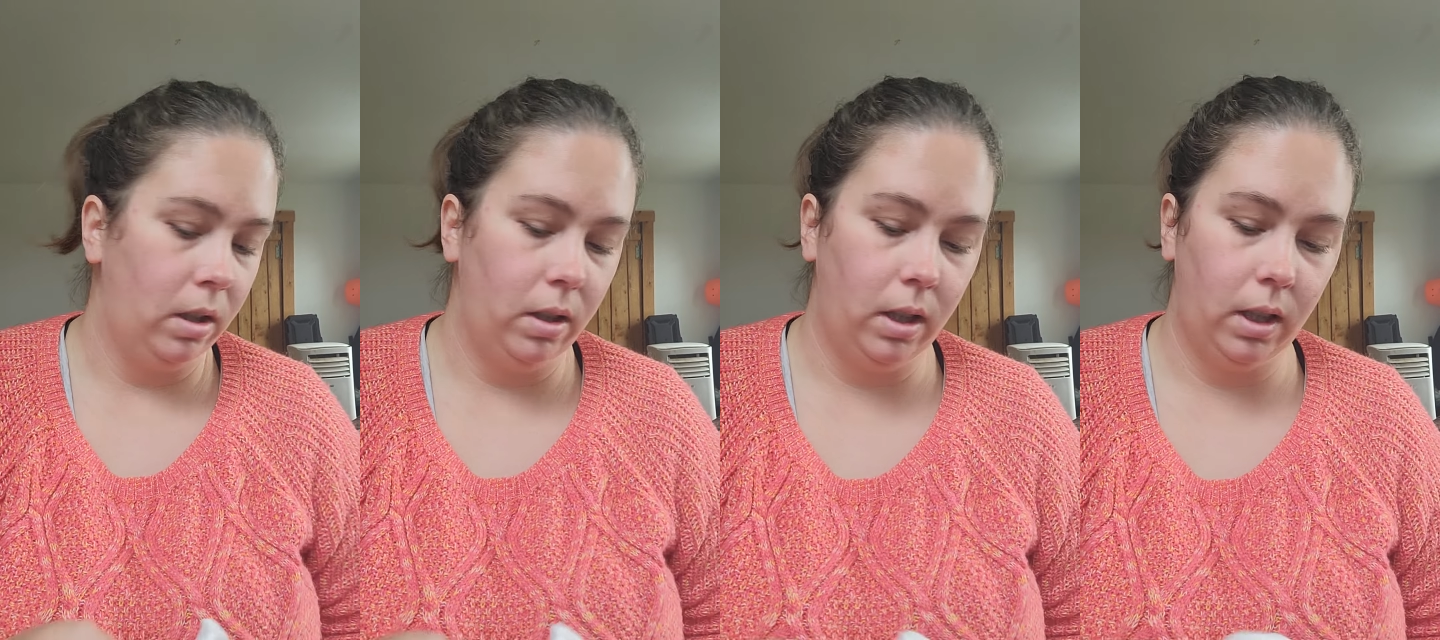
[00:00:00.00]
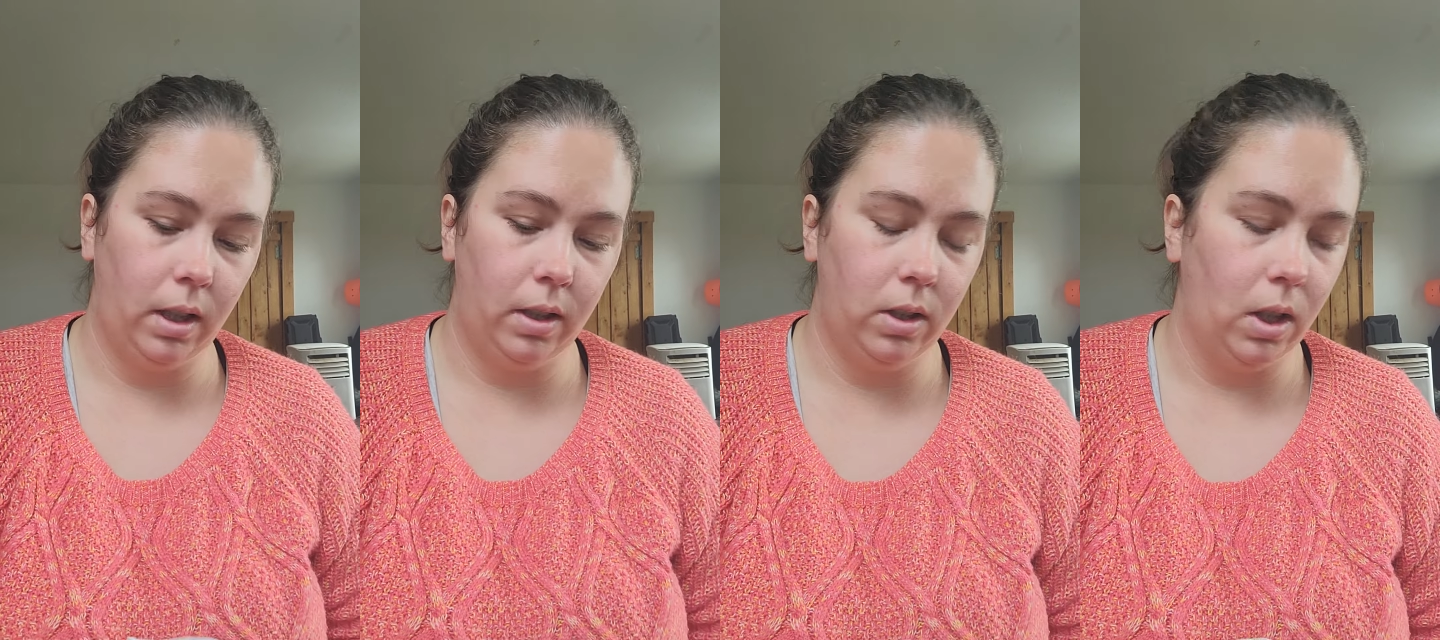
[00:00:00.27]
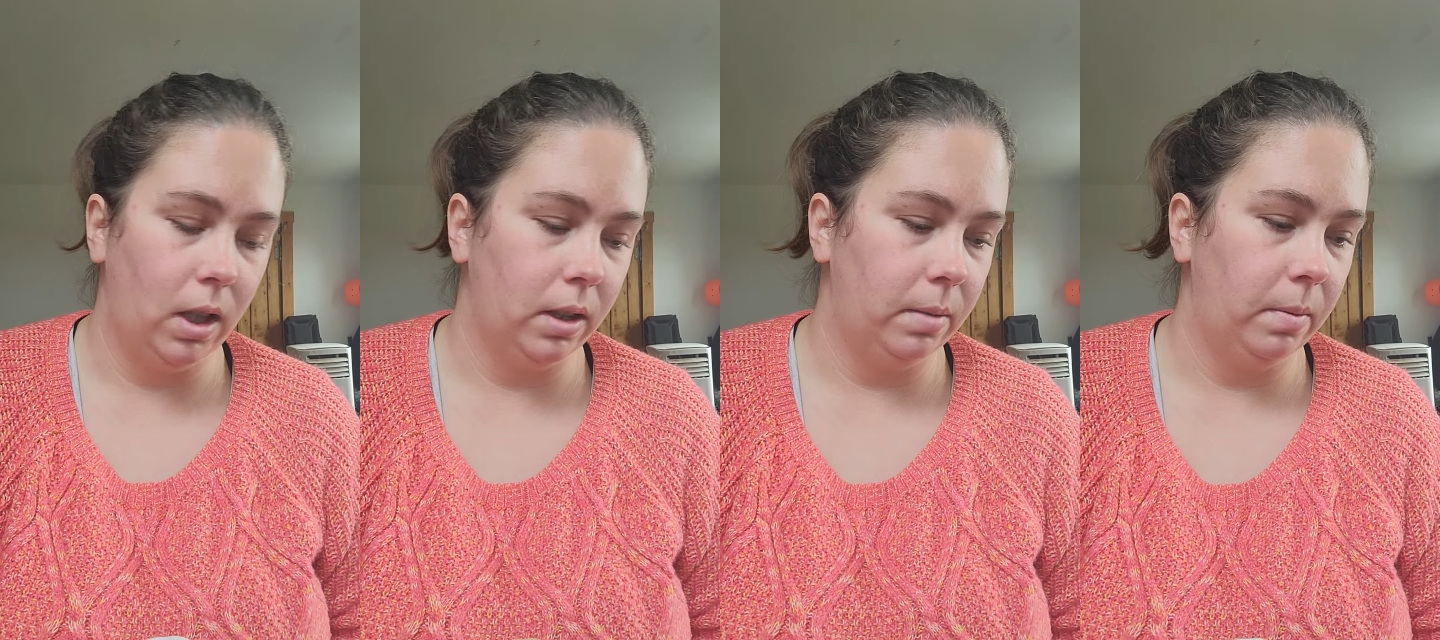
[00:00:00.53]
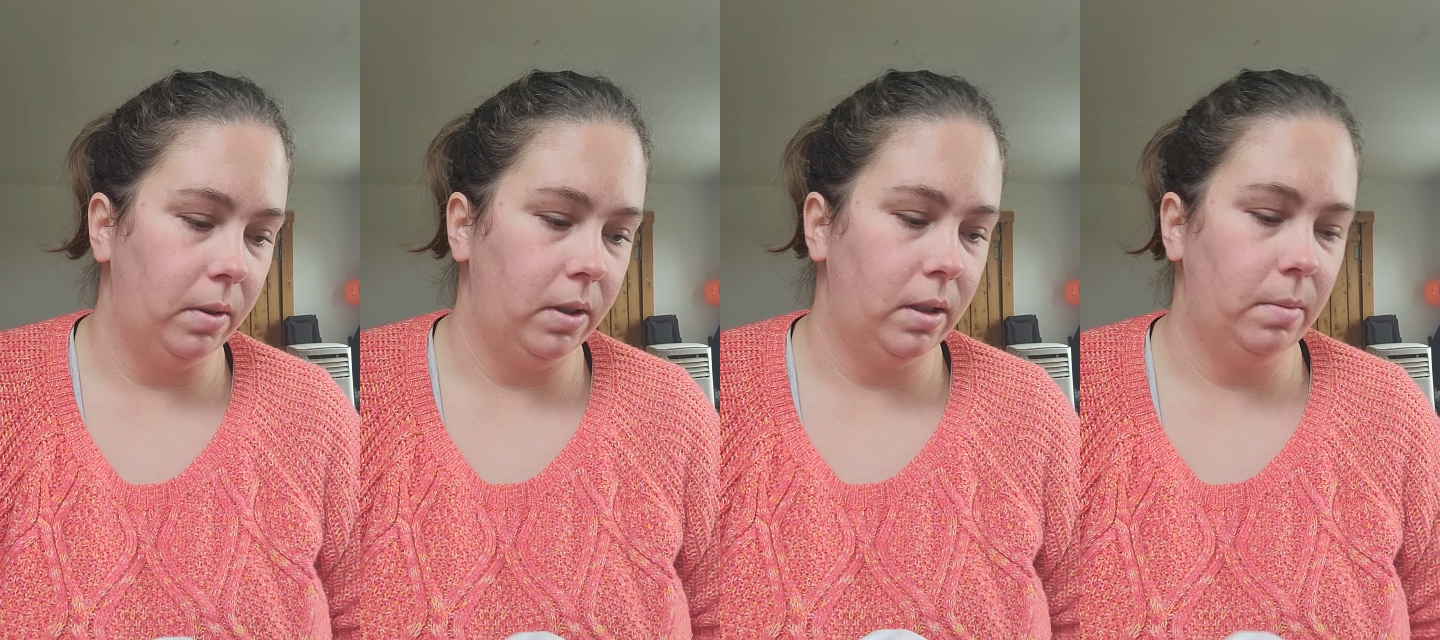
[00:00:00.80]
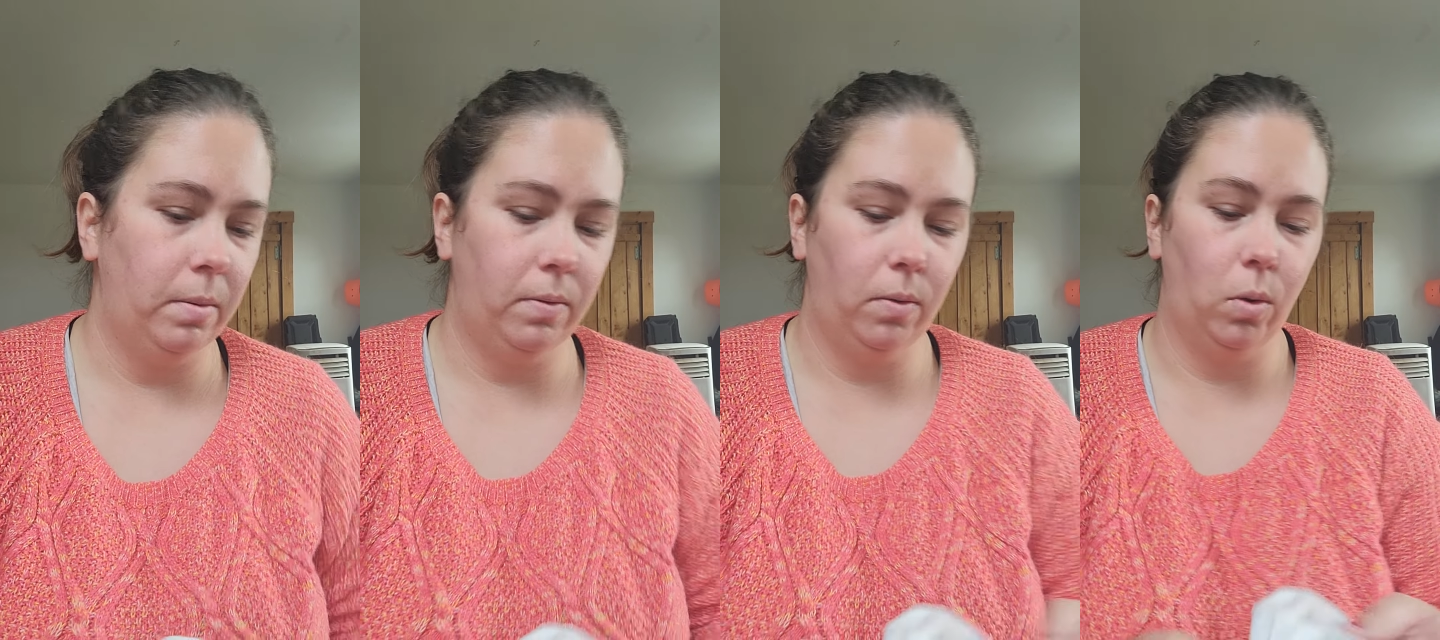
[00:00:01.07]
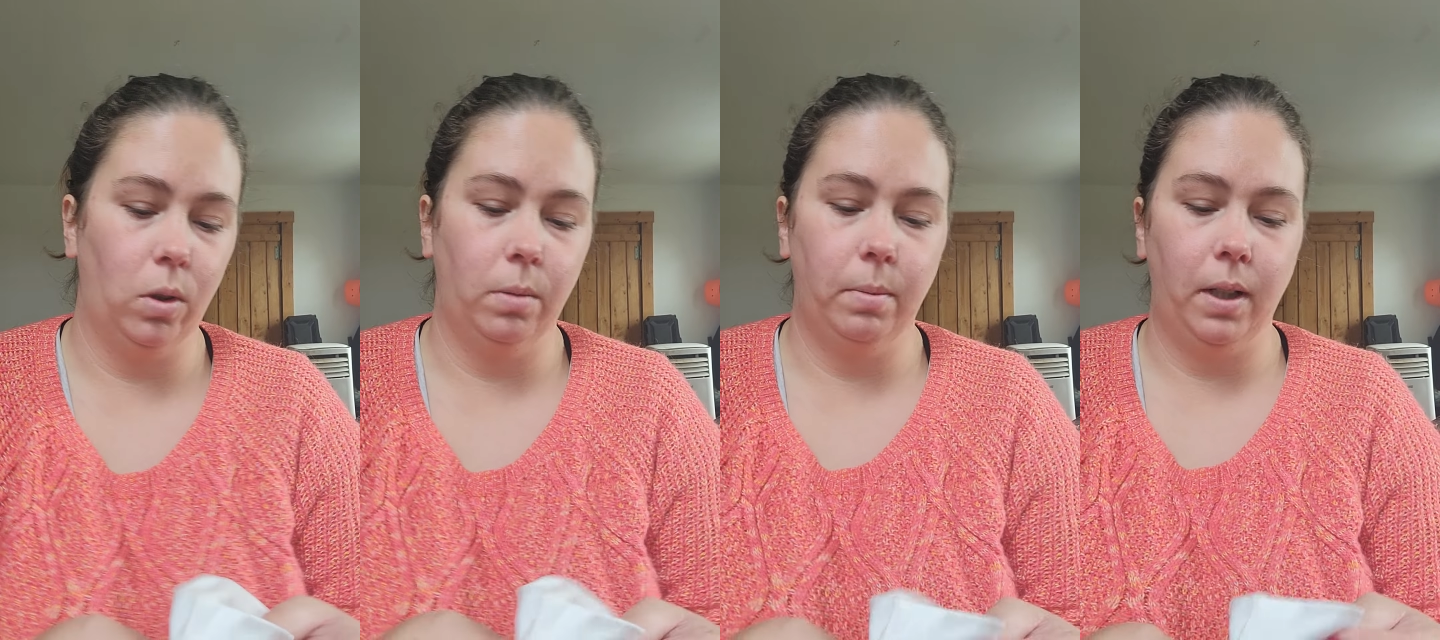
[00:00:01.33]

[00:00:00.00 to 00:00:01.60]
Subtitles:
I think I talked about this before,